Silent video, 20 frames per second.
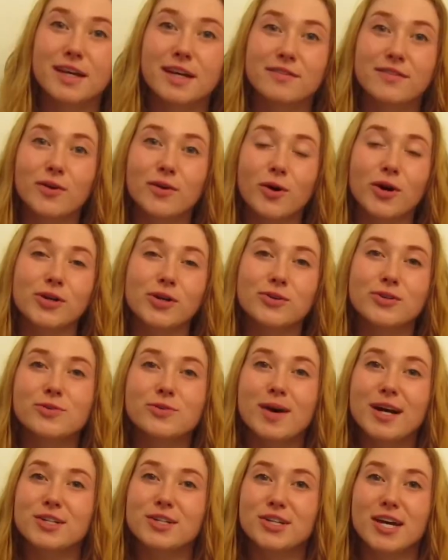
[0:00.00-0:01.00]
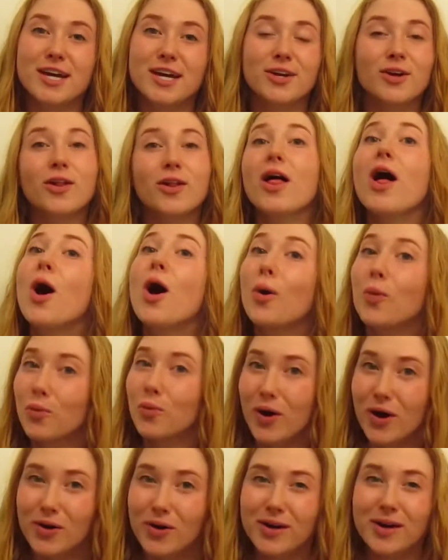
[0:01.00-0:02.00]
If you are new to my channel,
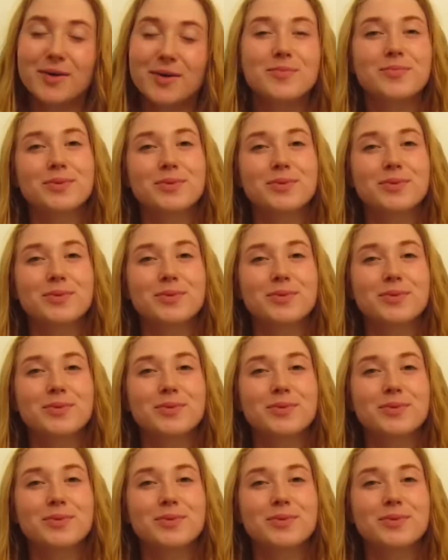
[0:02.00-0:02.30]
welcome.